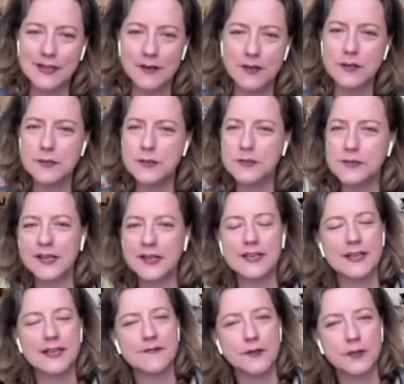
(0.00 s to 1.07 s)
Are you using
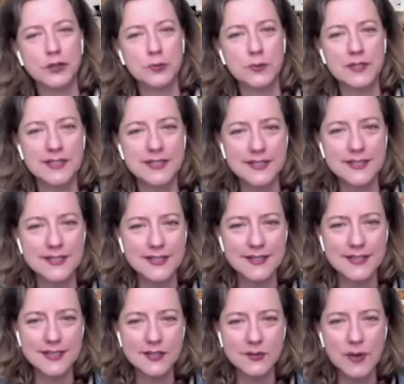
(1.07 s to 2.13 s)
any virtual assistants
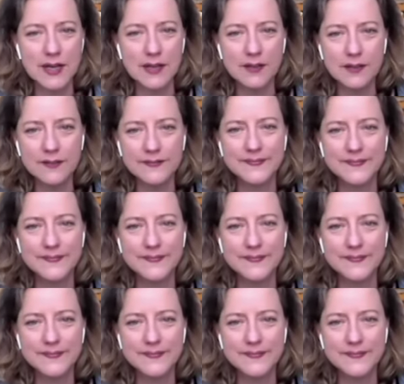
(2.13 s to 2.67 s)
as well?